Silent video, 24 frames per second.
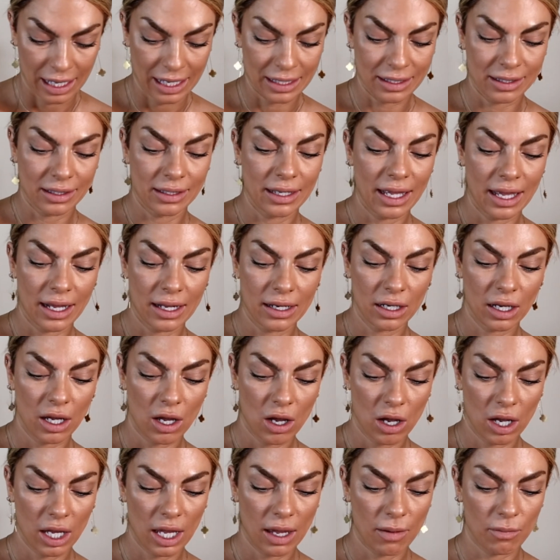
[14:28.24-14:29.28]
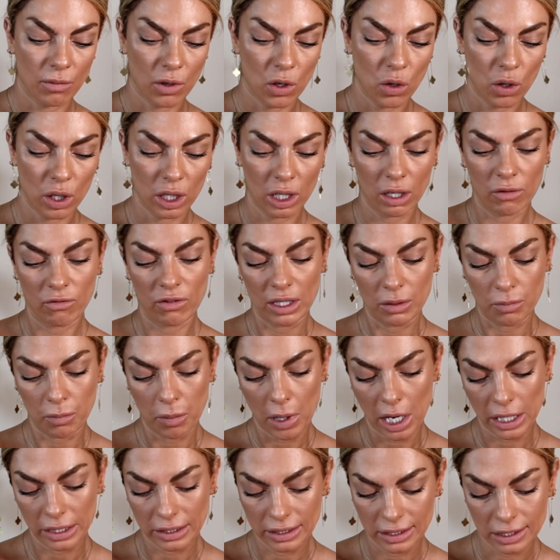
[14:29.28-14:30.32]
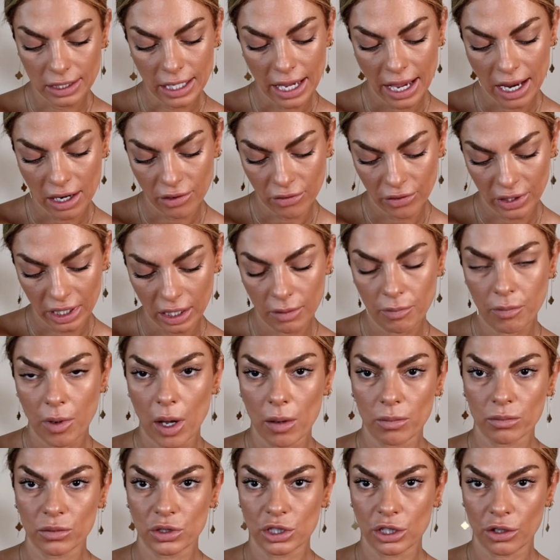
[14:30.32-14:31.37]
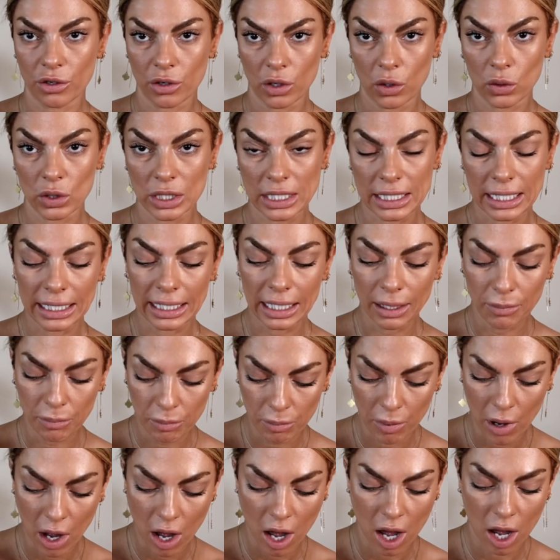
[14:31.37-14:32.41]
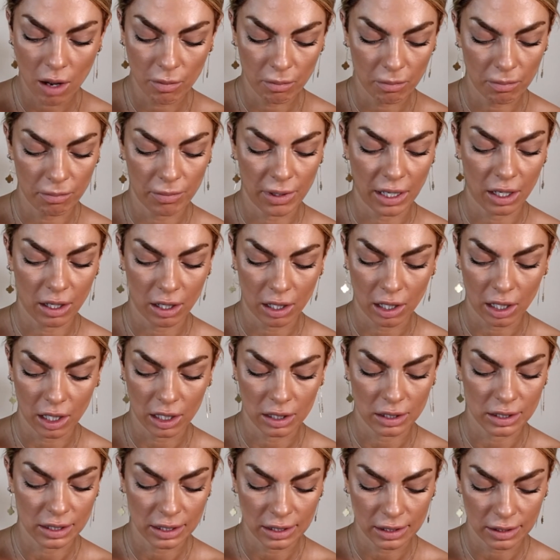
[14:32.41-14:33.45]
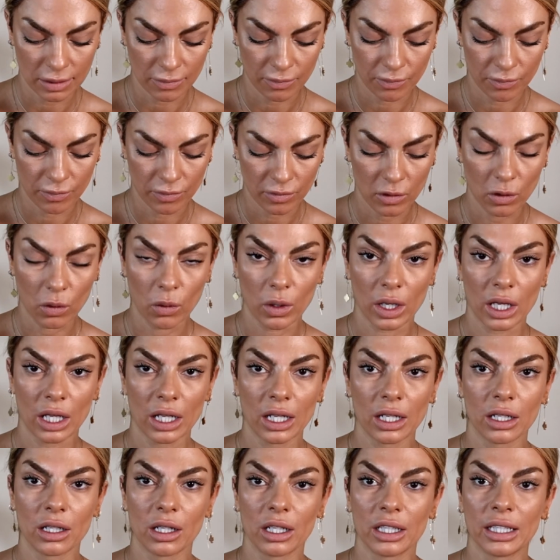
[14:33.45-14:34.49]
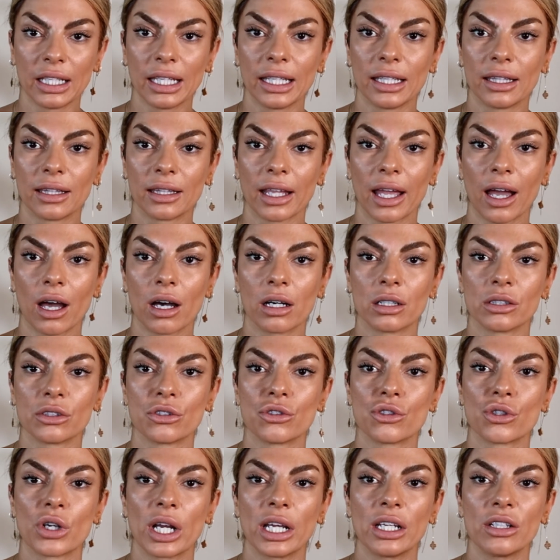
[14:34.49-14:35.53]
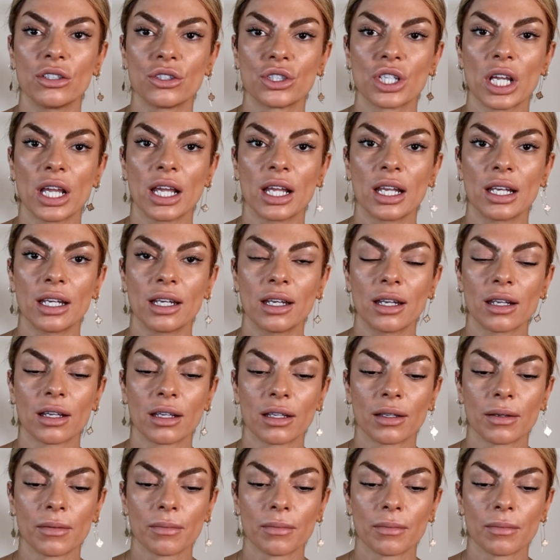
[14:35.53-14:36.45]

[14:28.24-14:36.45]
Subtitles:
and then I am going with Byterry Balm de Rose lip balm because we need the hydration.